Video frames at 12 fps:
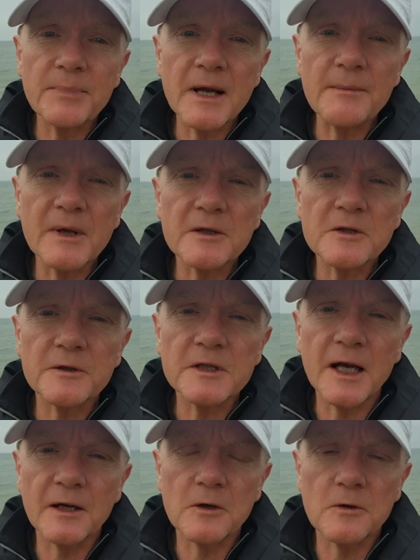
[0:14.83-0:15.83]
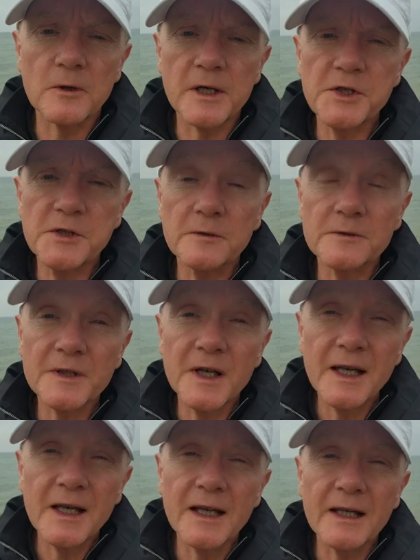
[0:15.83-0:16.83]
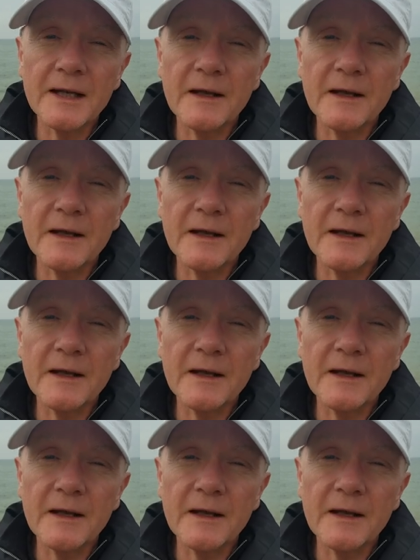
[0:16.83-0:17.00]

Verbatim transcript: blaming it on technical issues. It